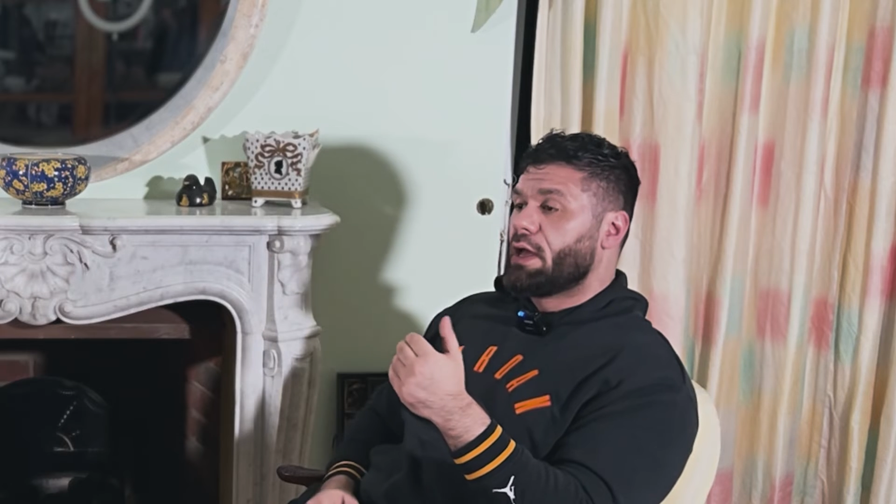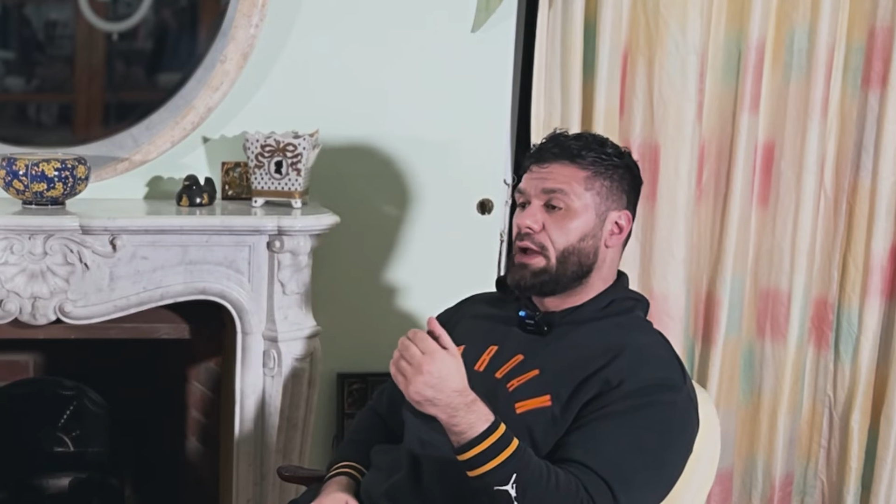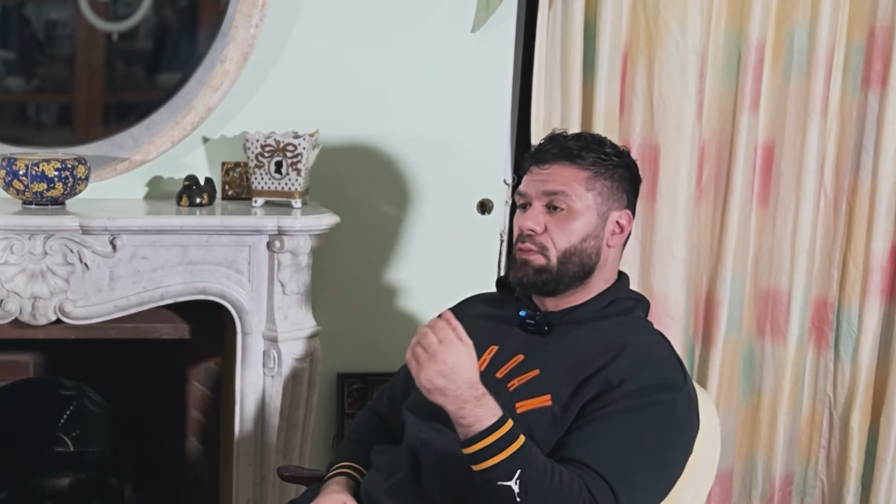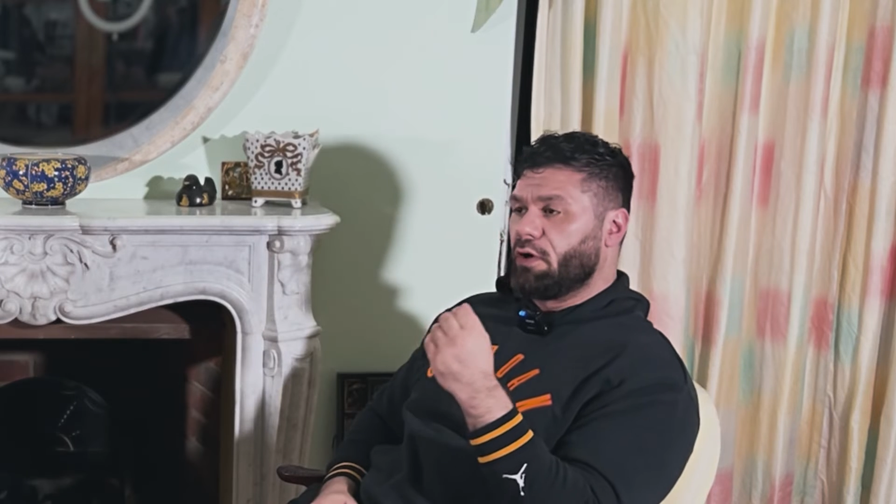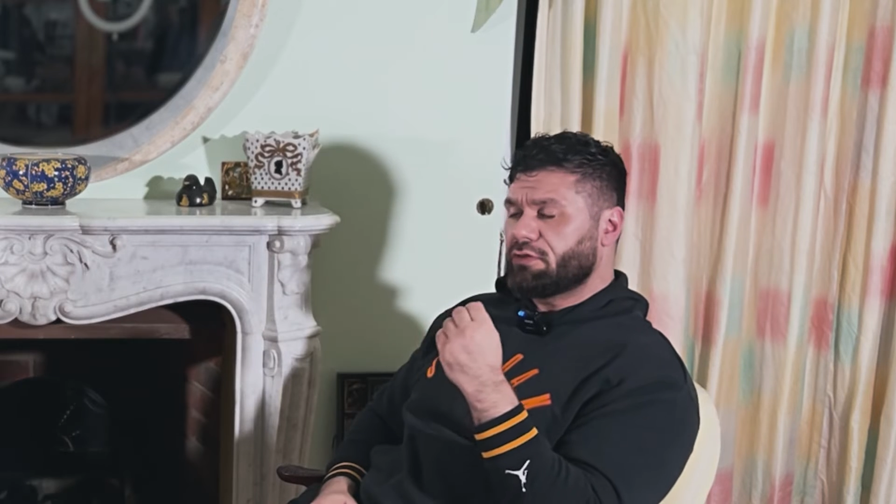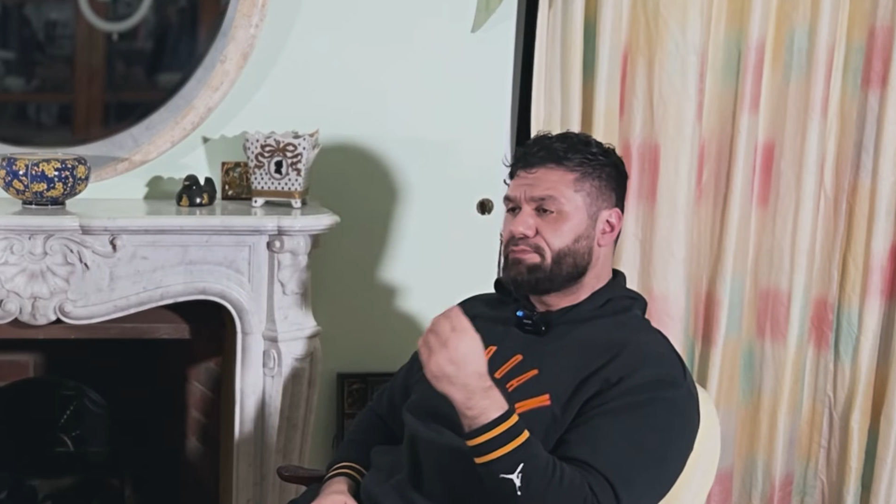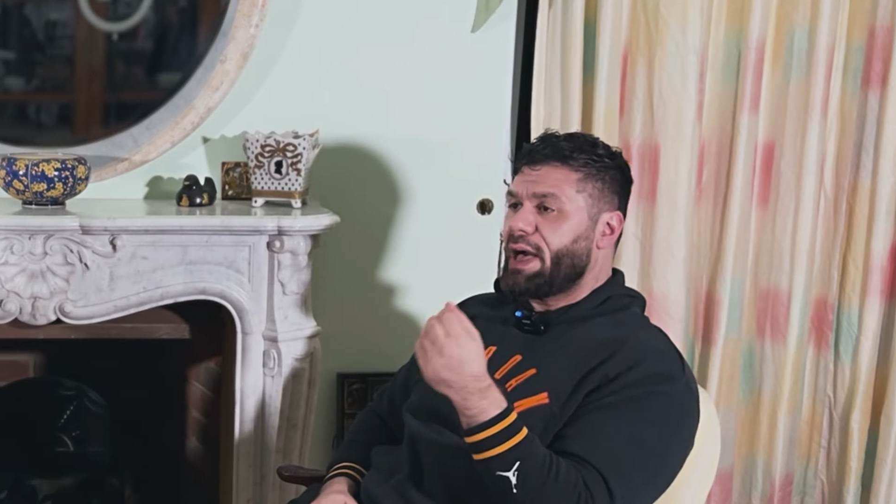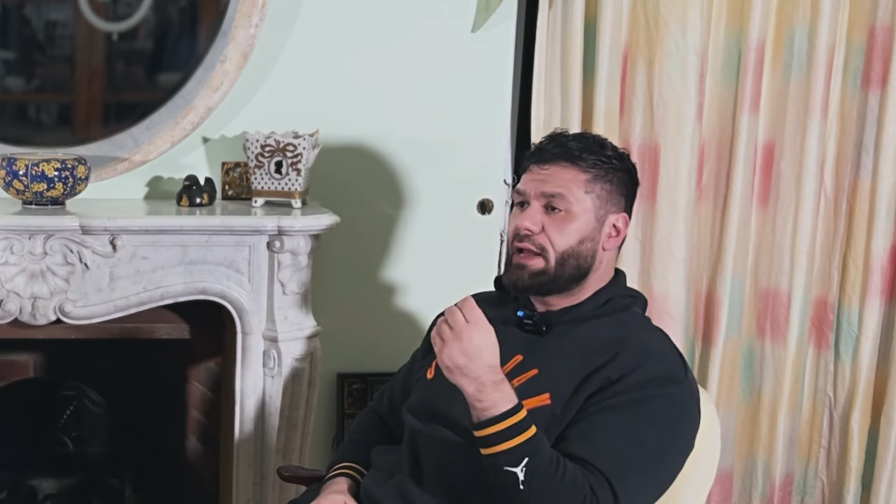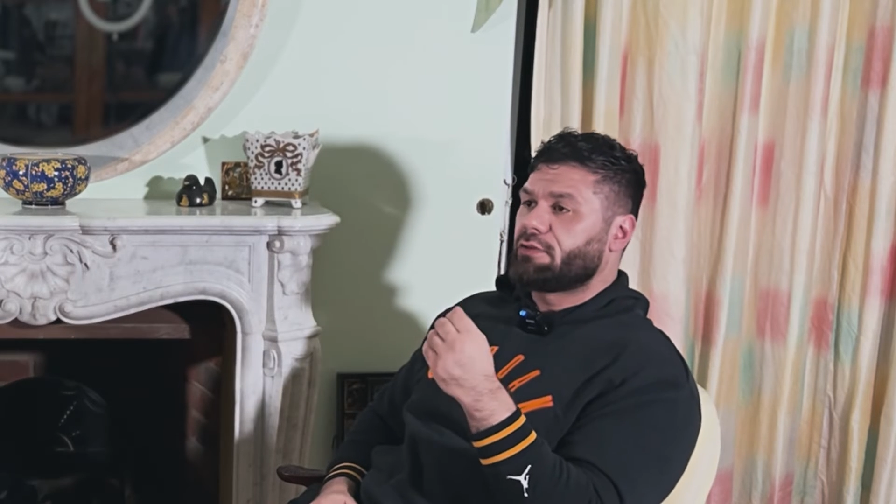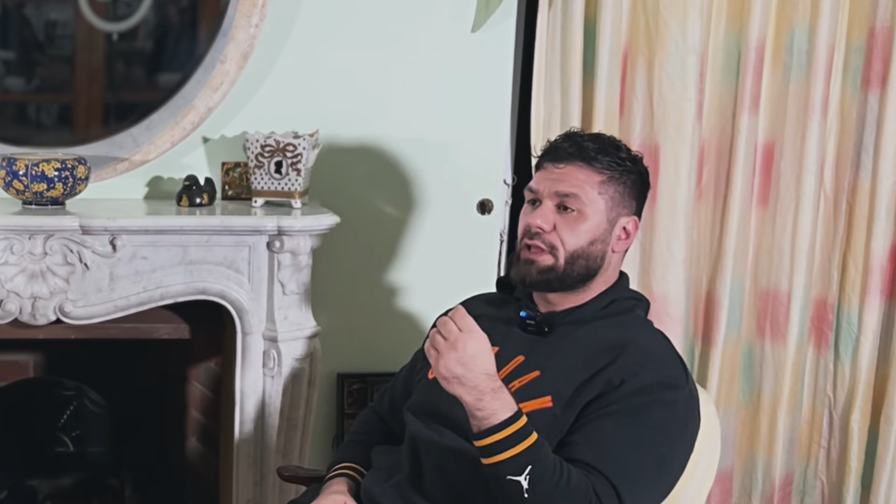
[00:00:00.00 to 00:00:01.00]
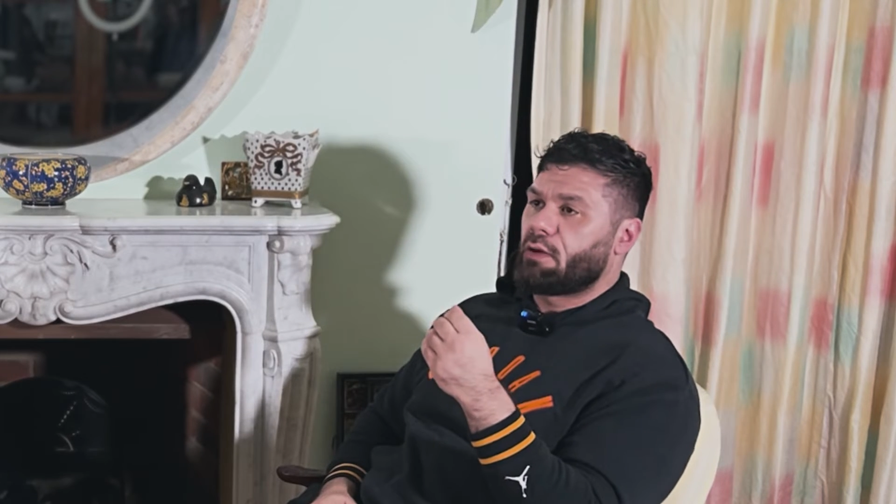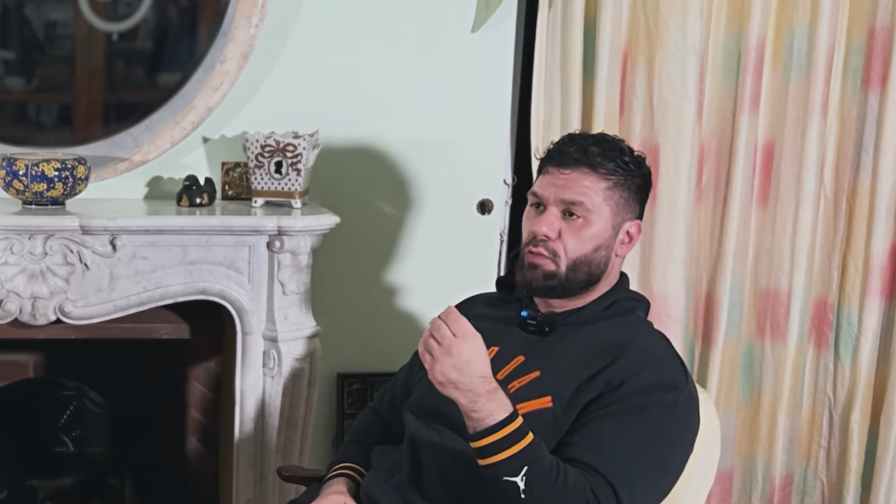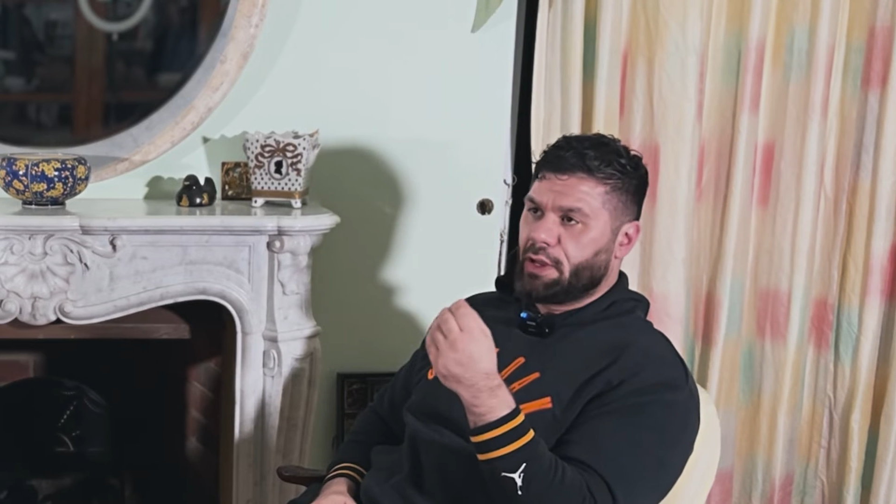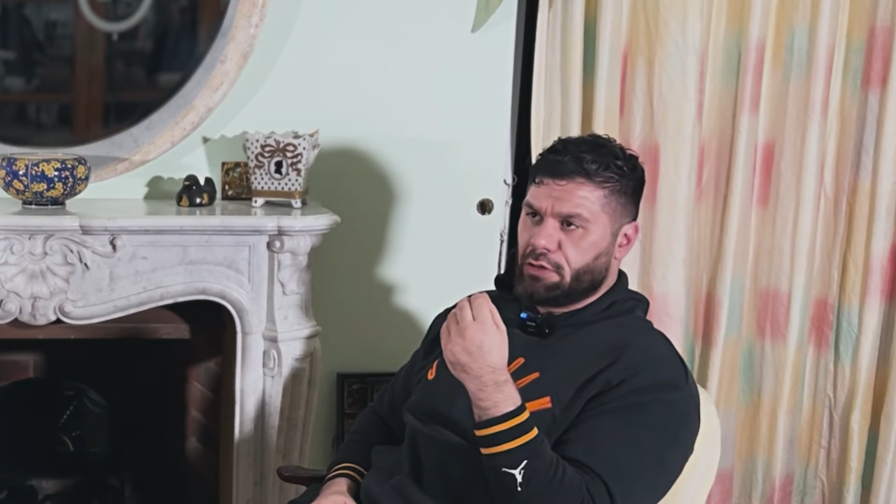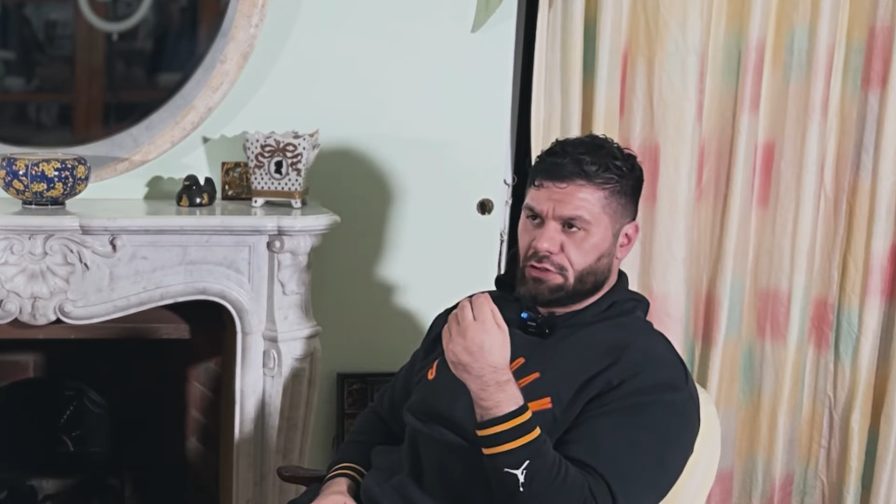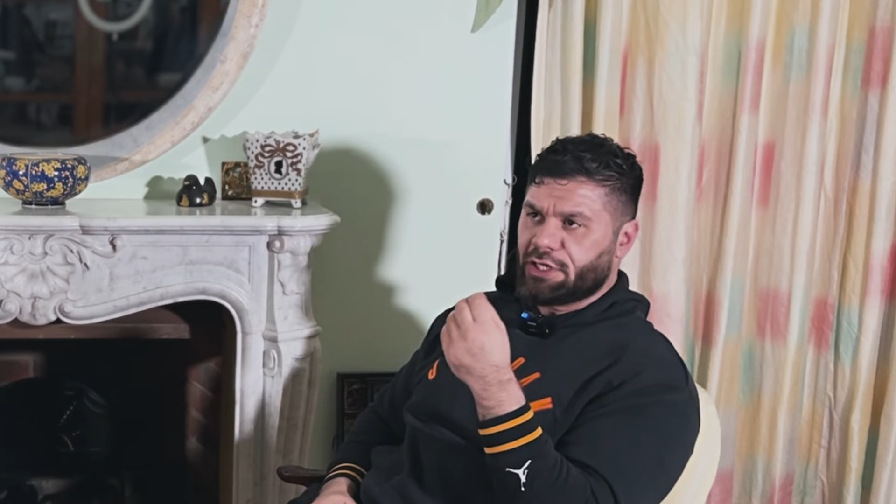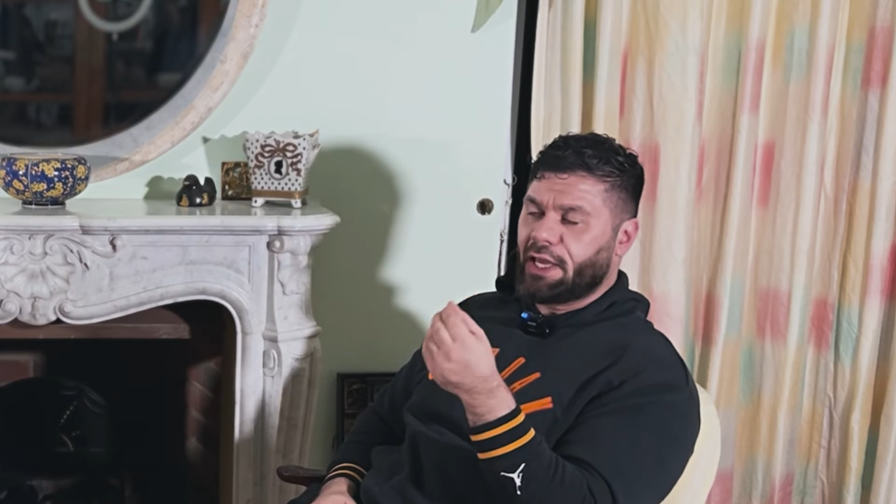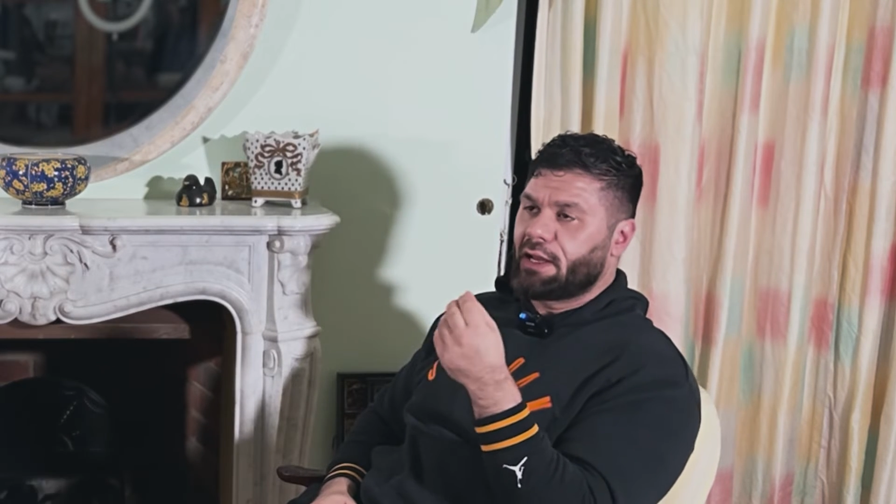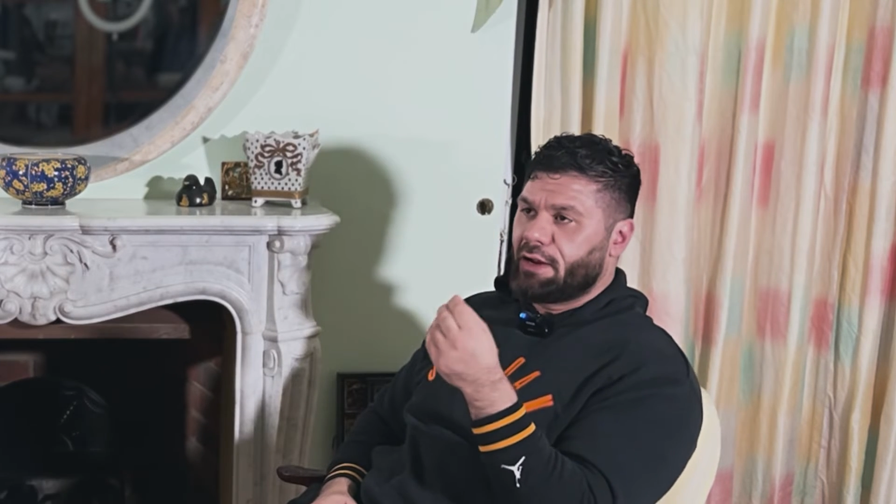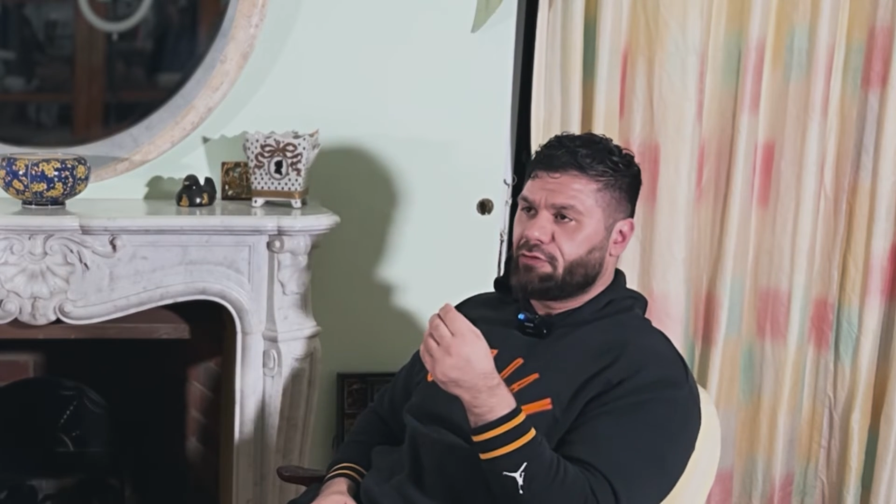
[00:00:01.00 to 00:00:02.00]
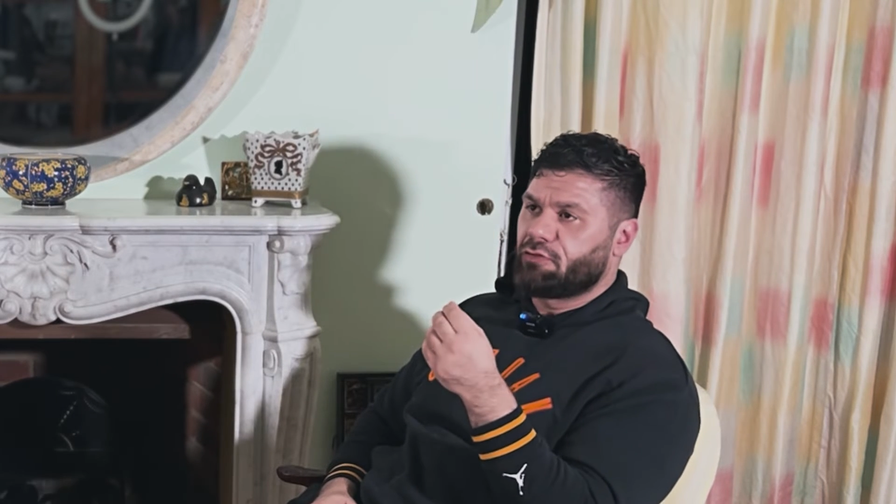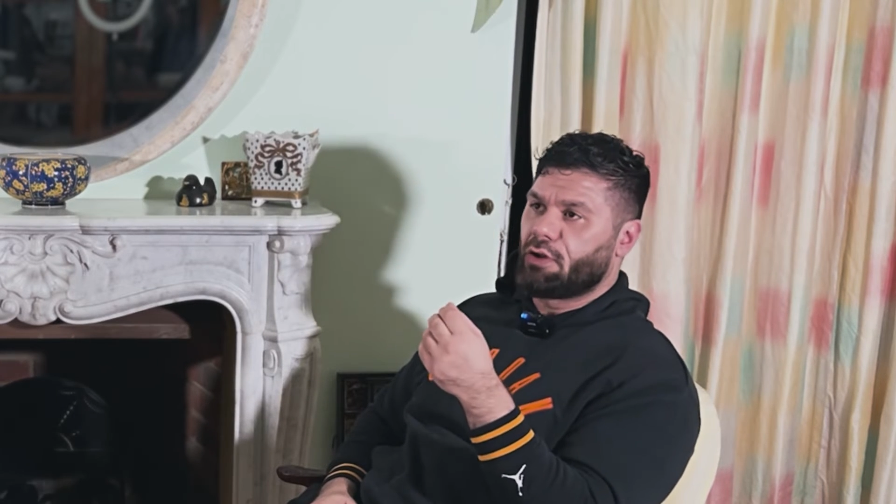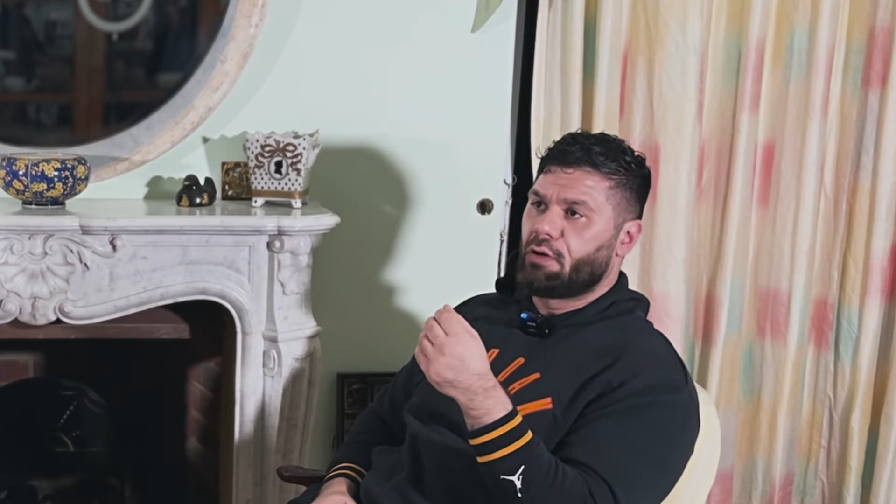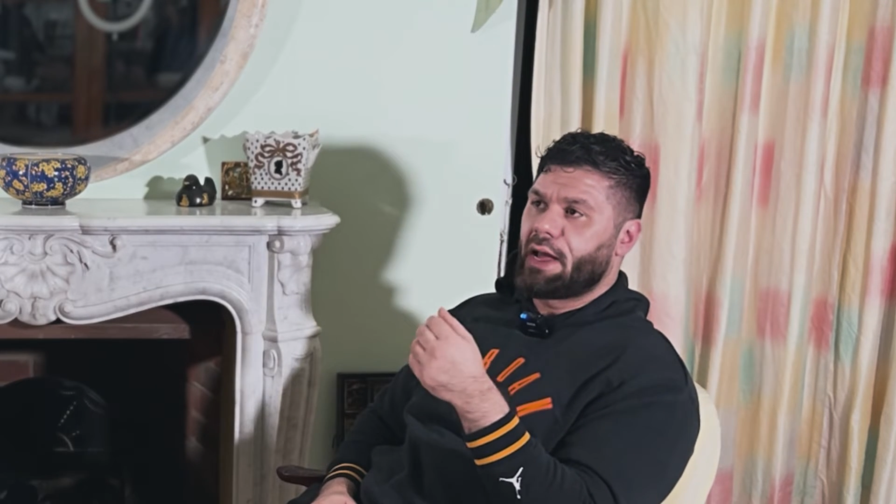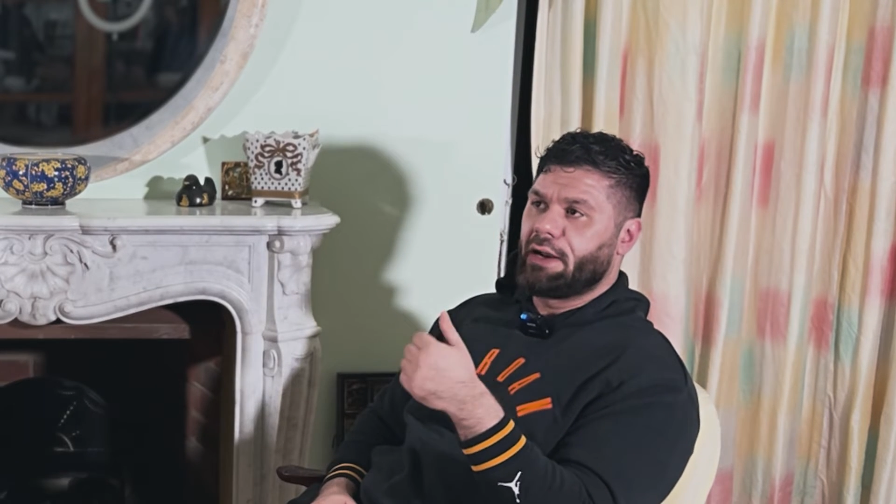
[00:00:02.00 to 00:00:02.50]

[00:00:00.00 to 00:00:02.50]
And what's bad is that when you're taking letrozole